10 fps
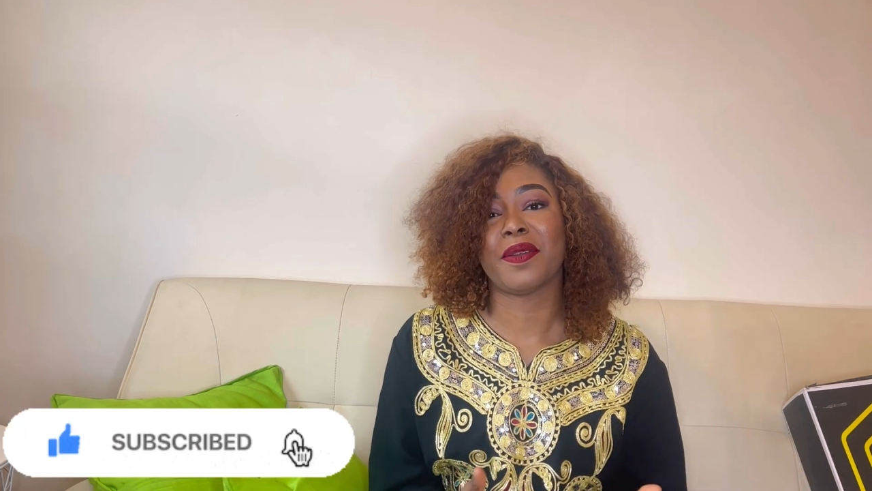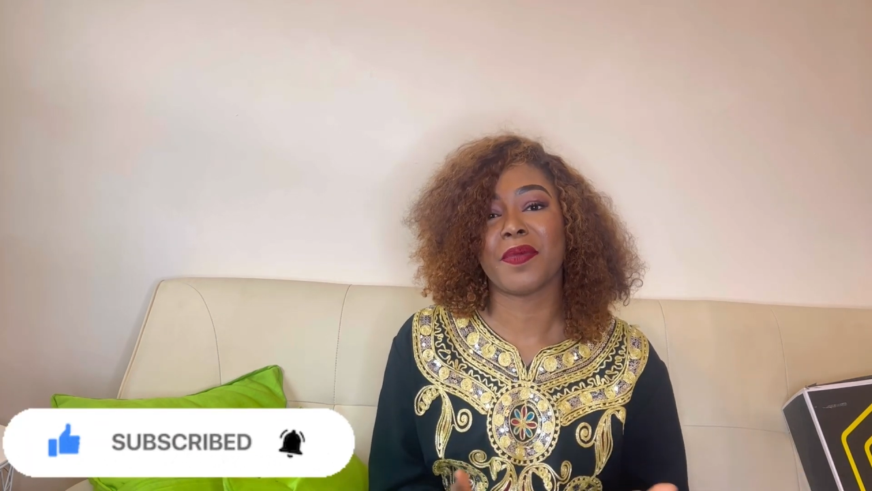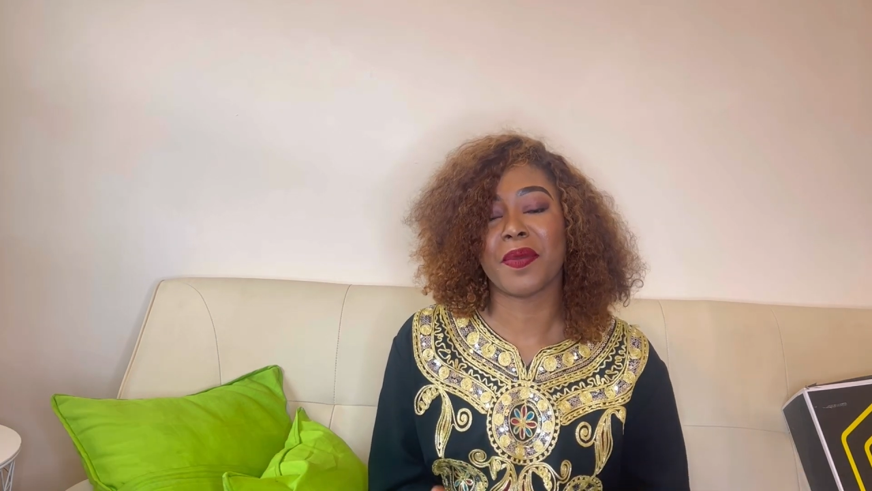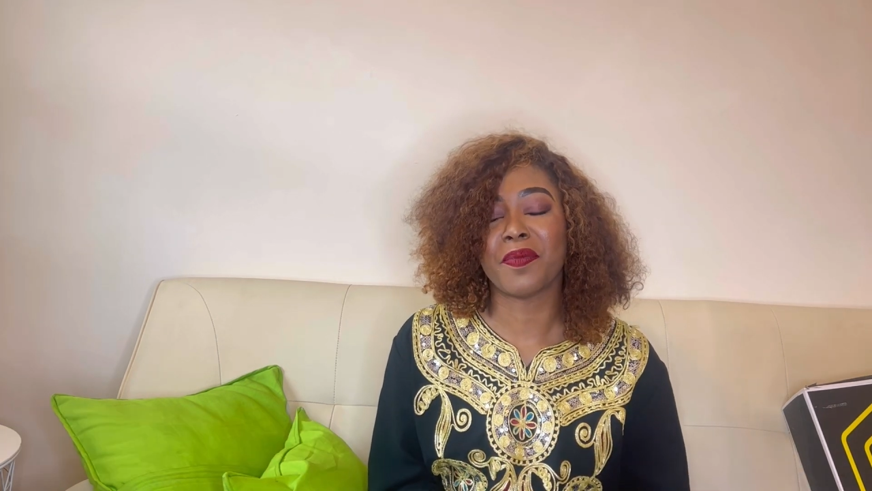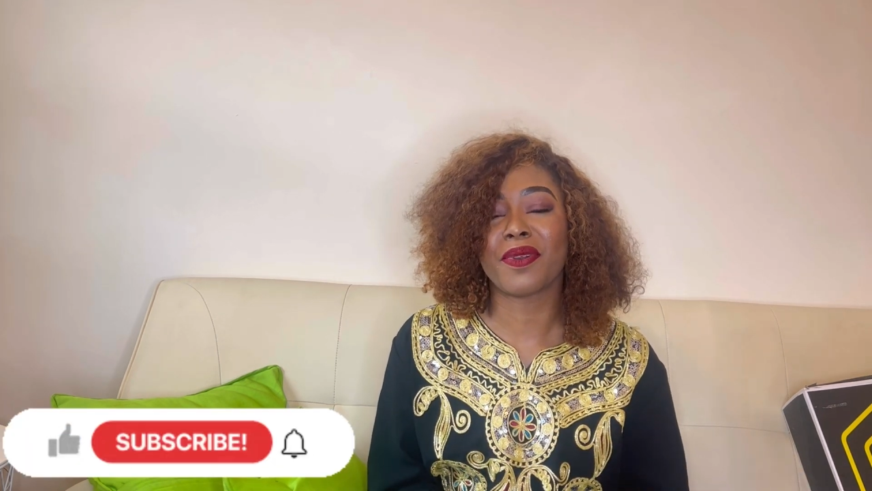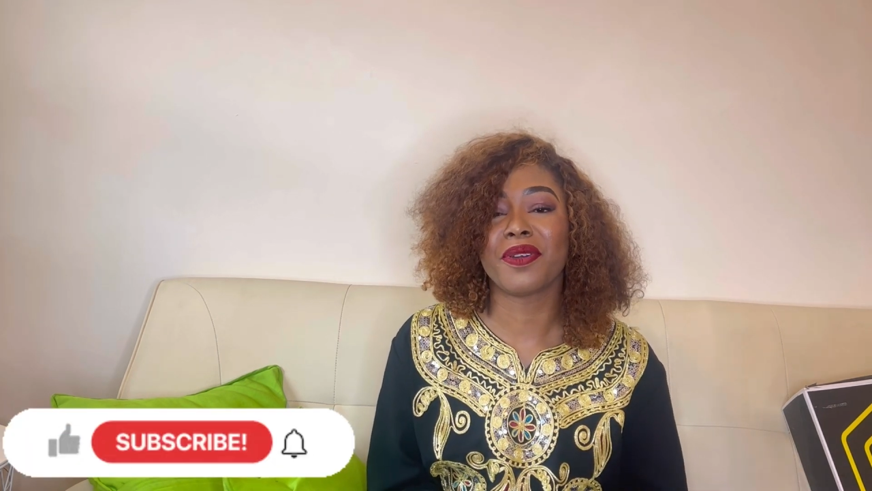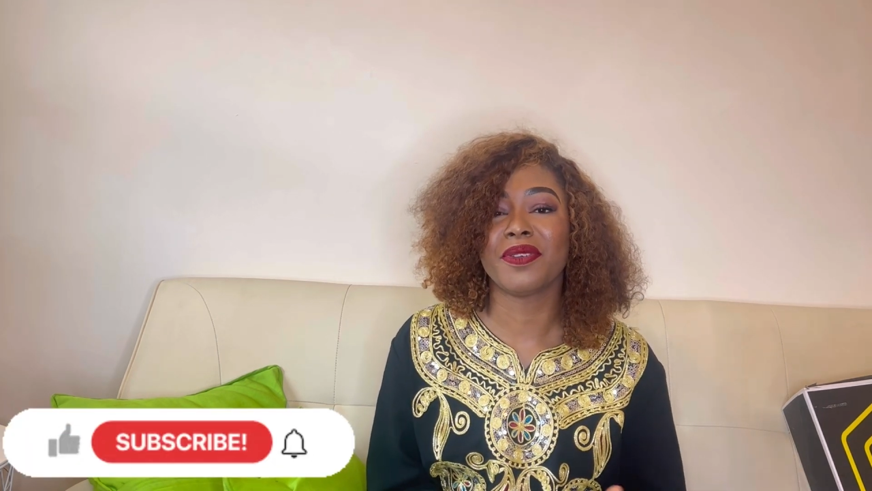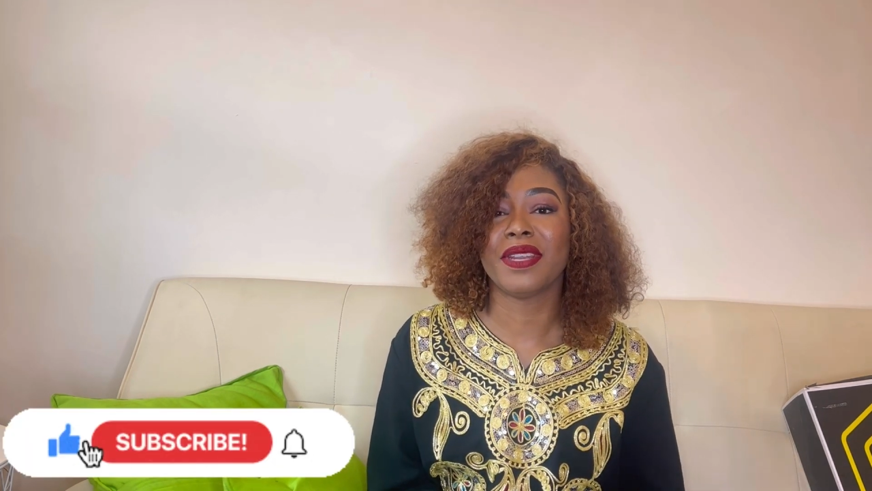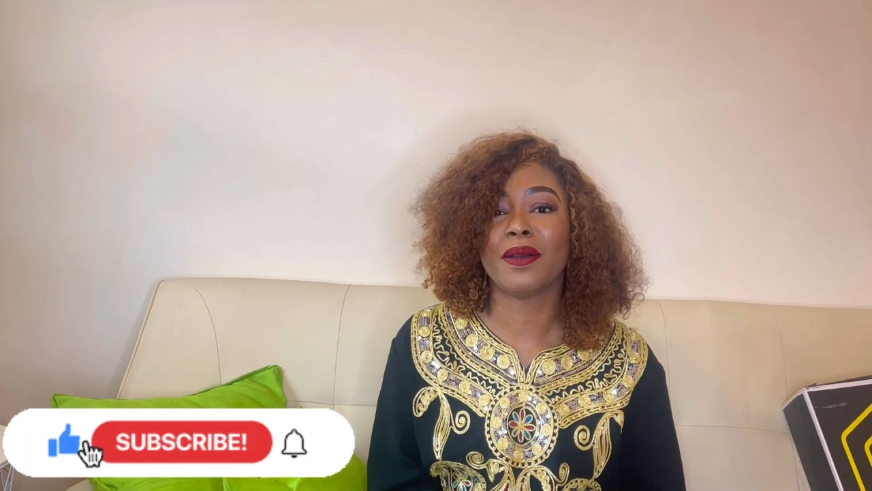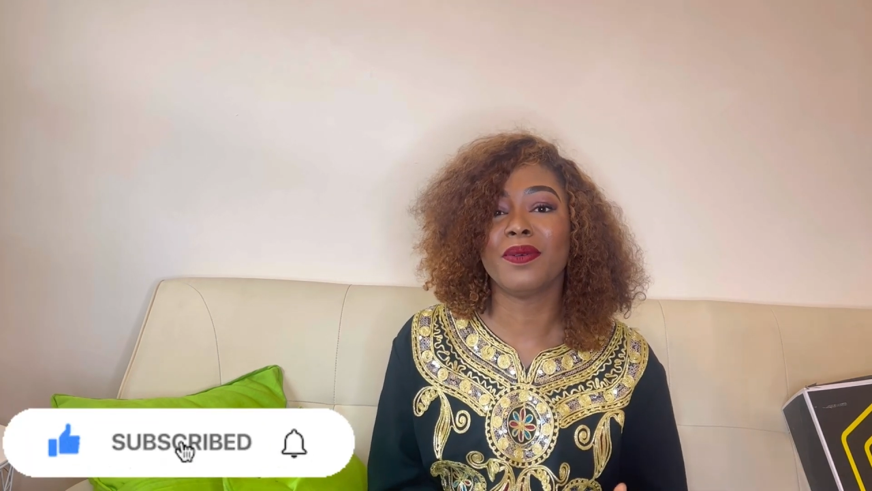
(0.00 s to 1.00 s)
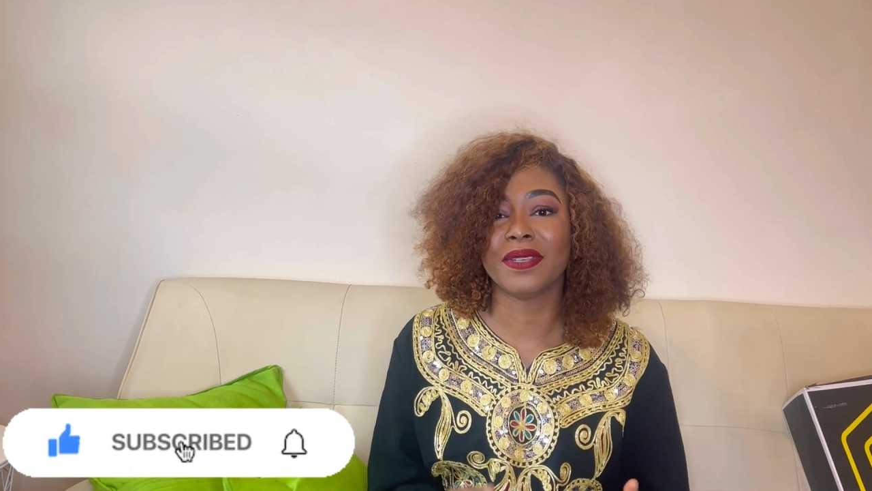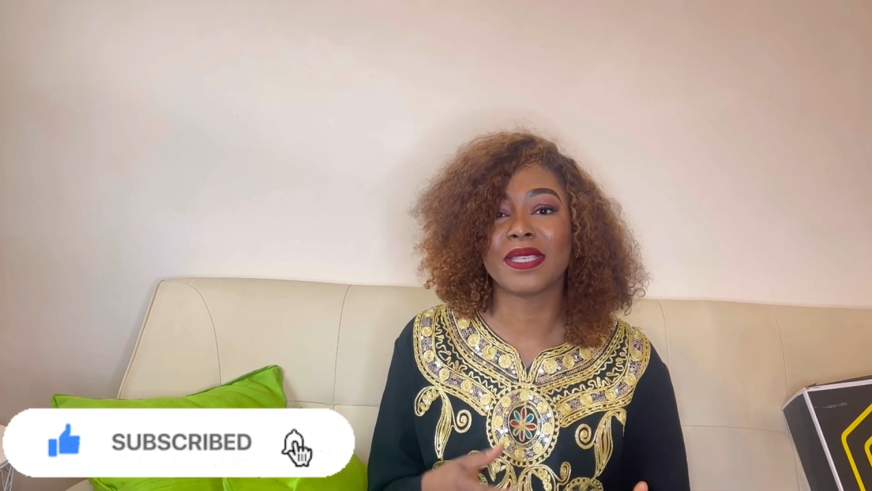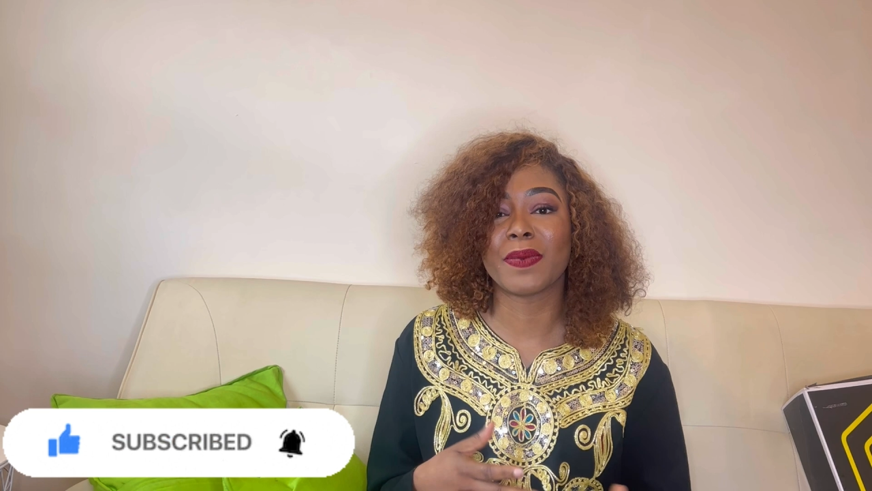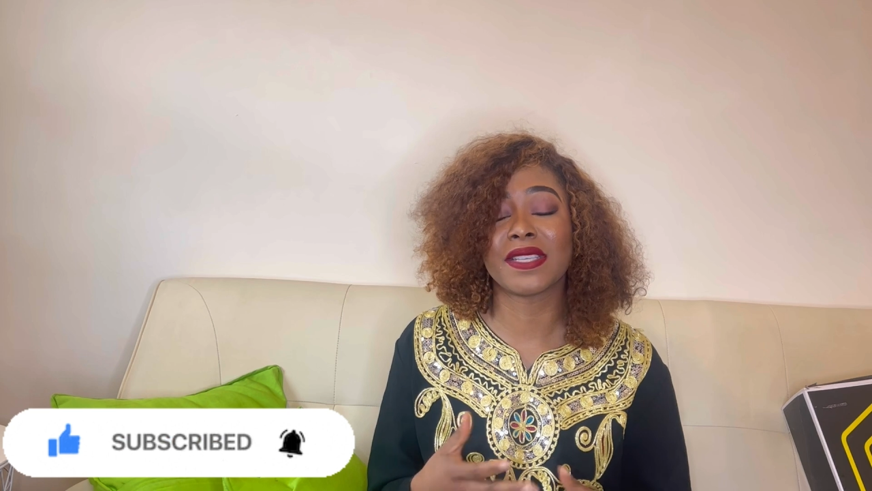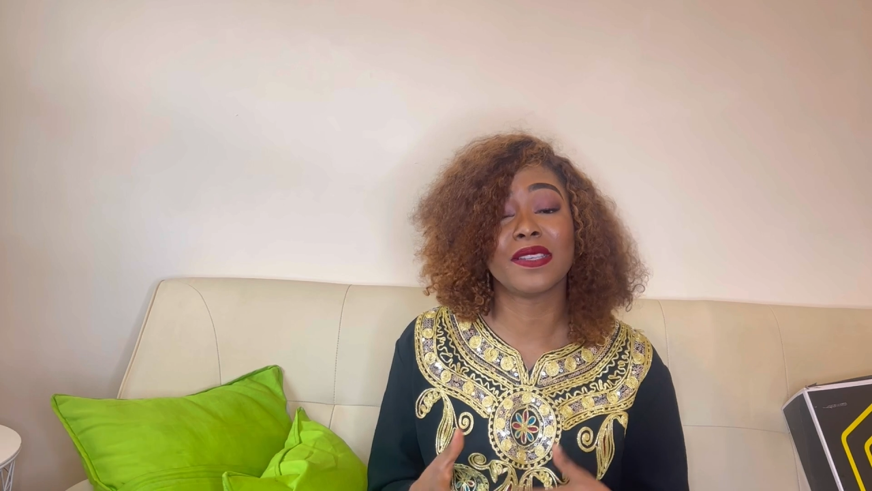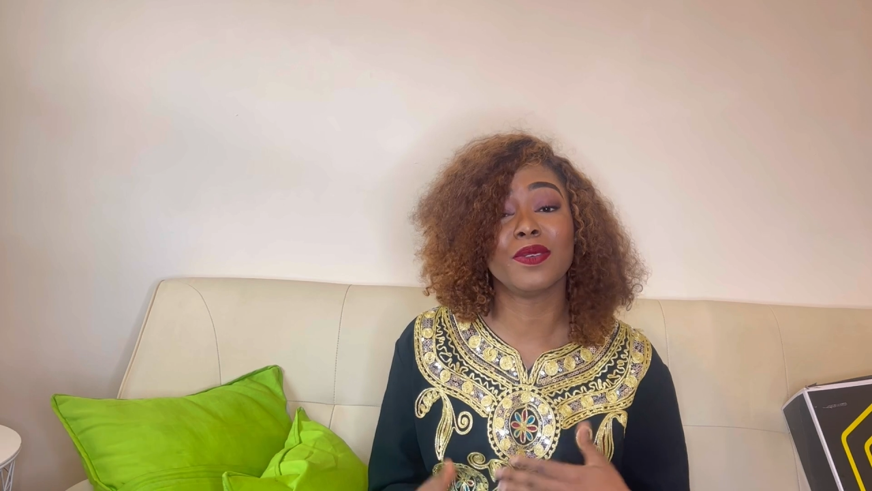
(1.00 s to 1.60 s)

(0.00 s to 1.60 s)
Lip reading: employ you that, oh, this person